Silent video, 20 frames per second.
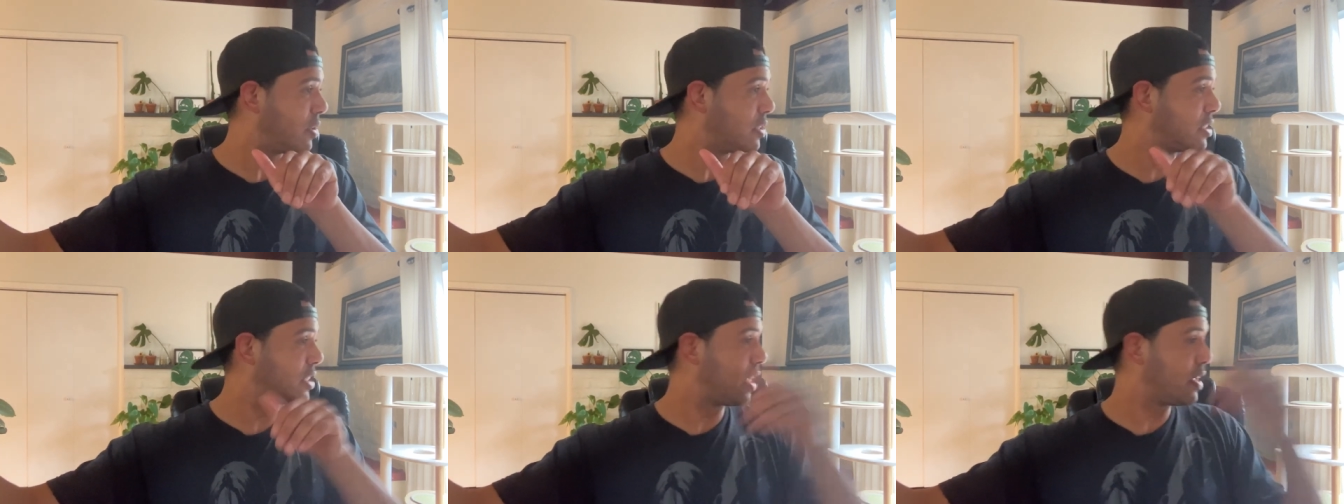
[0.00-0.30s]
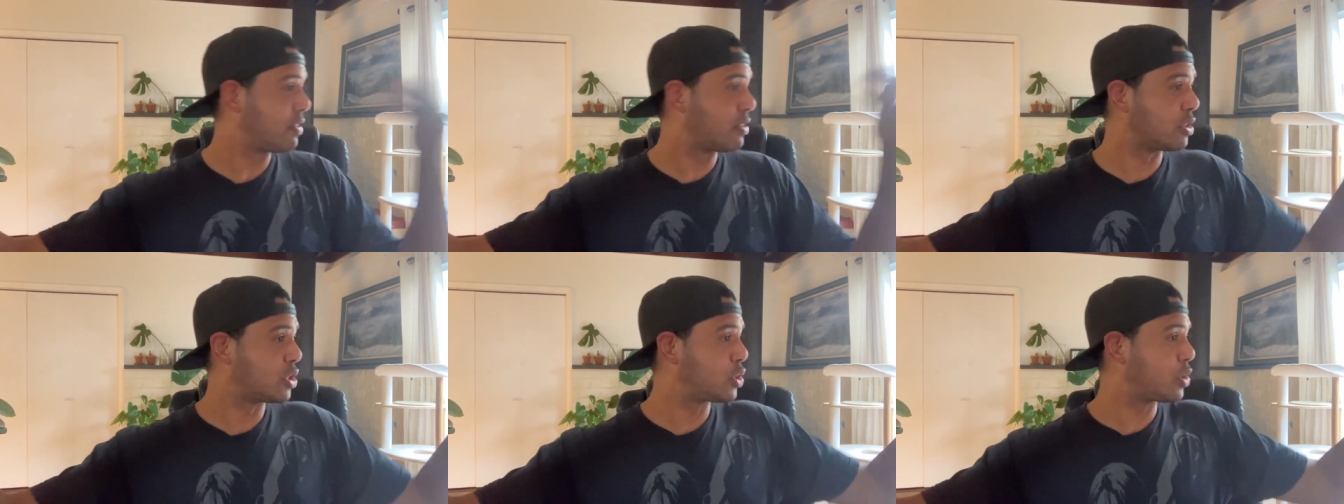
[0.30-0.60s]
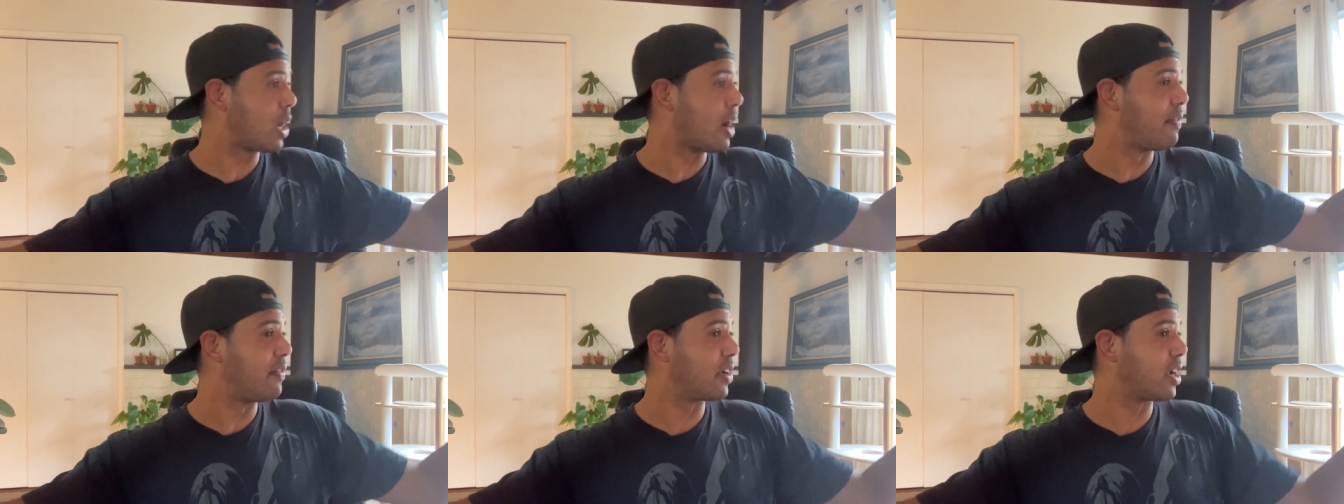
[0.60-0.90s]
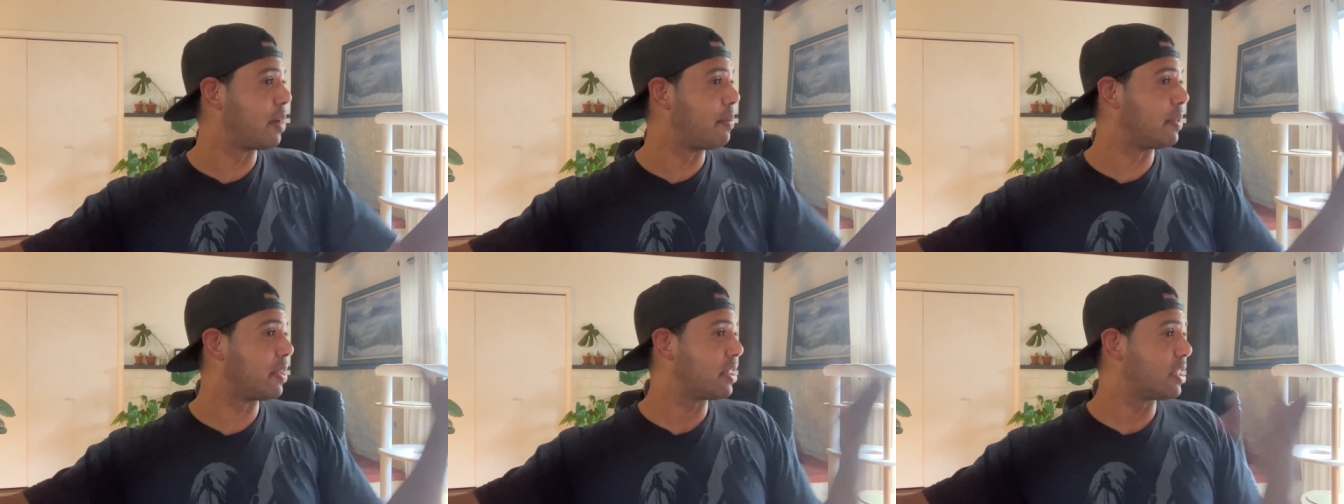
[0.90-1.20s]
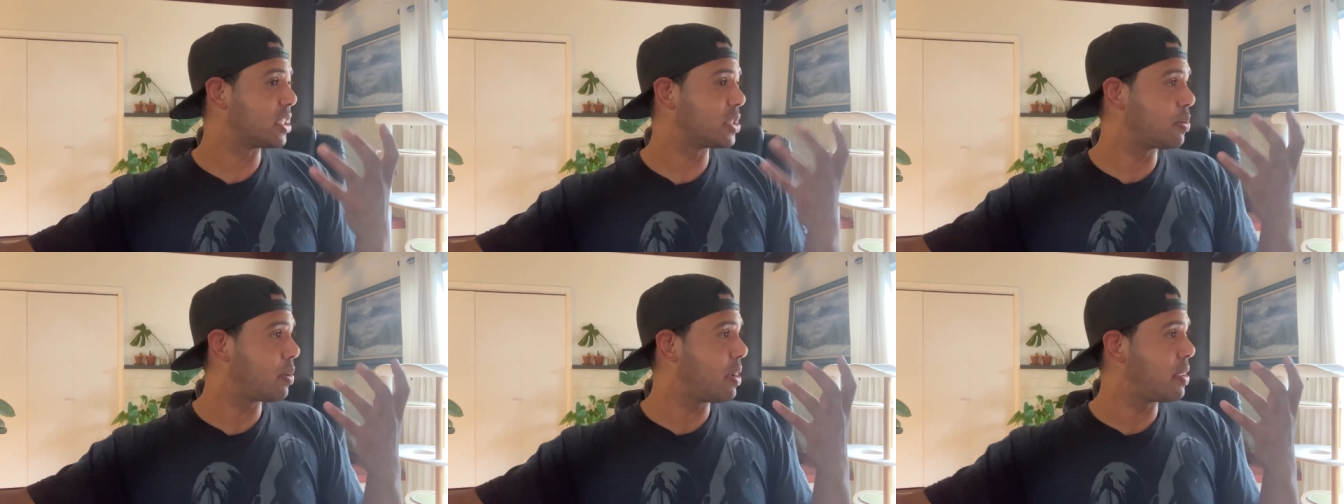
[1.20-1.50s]
to see if there's traffic coming
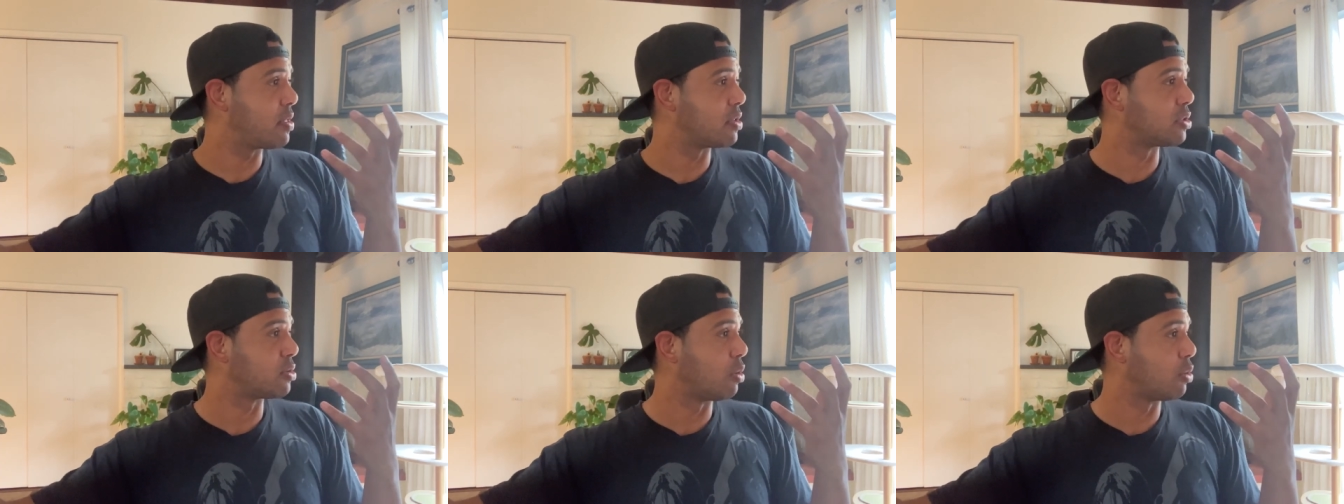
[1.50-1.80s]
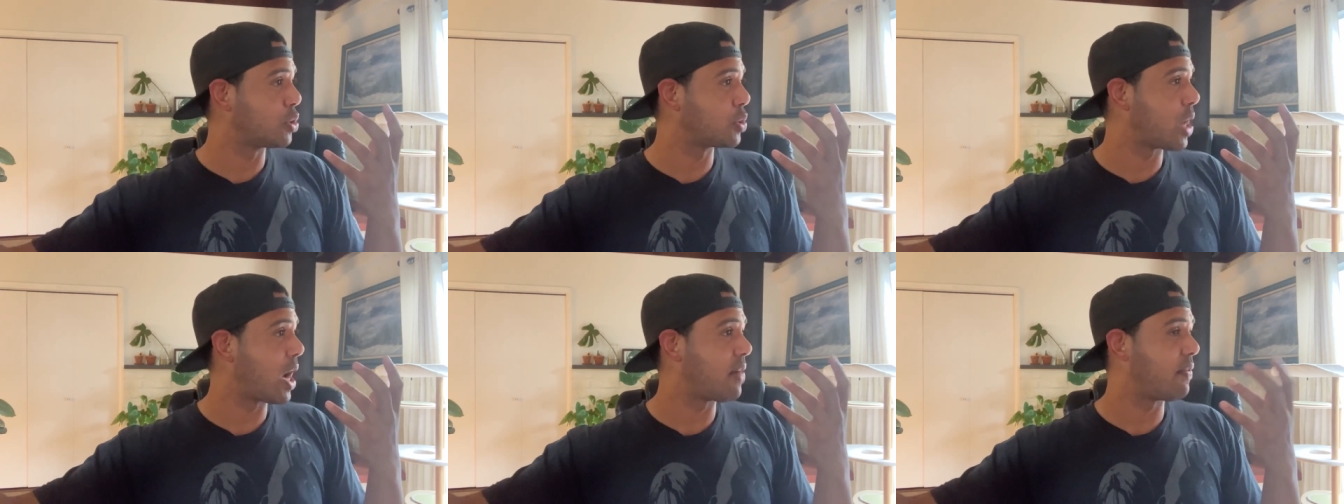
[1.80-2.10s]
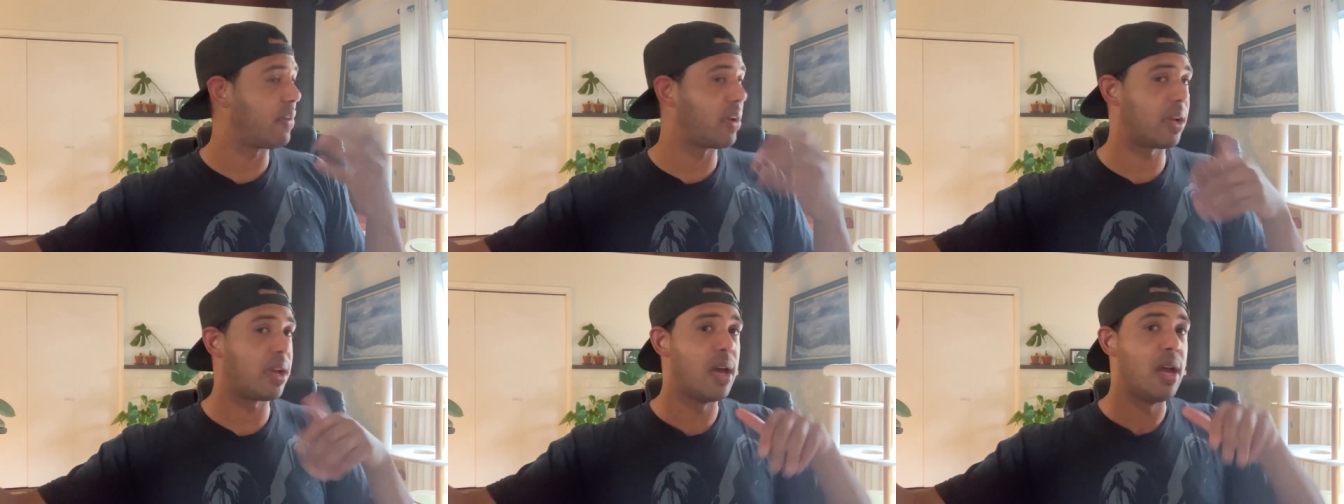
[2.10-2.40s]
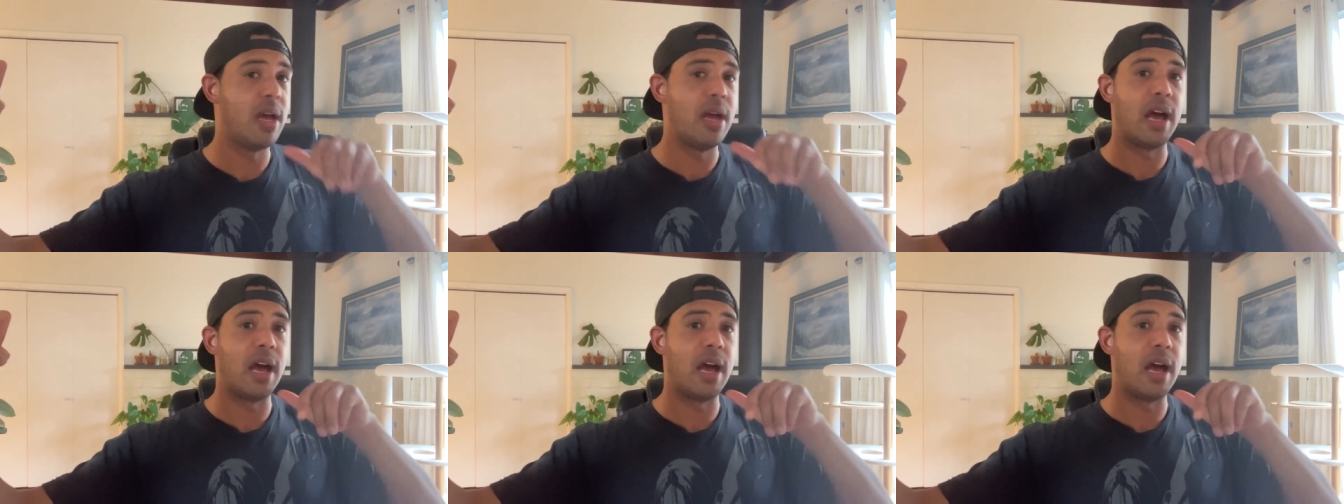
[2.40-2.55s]
this way. There's no traffic.